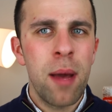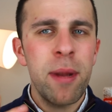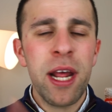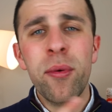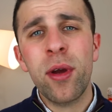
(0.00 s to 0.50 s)

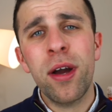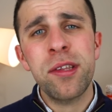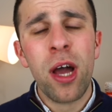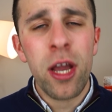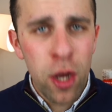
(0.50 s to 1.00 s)
But anyway
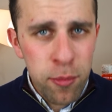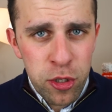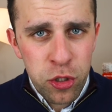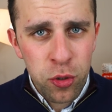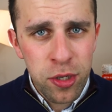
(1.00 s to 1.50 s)
guys, I hope
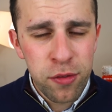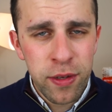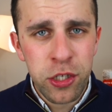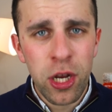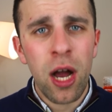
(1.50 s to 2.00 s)
you enjoyed this
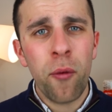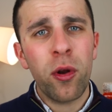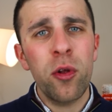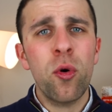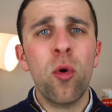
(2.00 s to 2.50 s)
feature. I'll
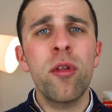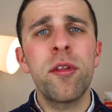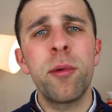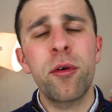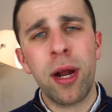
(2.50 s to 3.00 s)
include all of
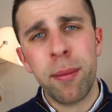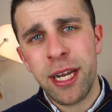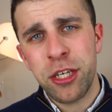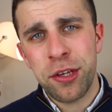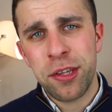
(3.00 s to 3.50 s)
the book
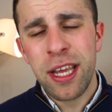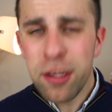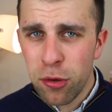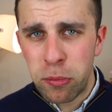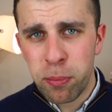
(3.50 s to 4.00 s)
recommendations in the
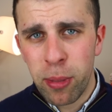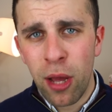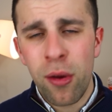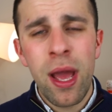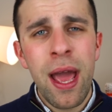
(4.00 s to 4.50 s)
description
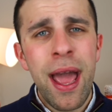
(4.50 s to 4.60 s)
below.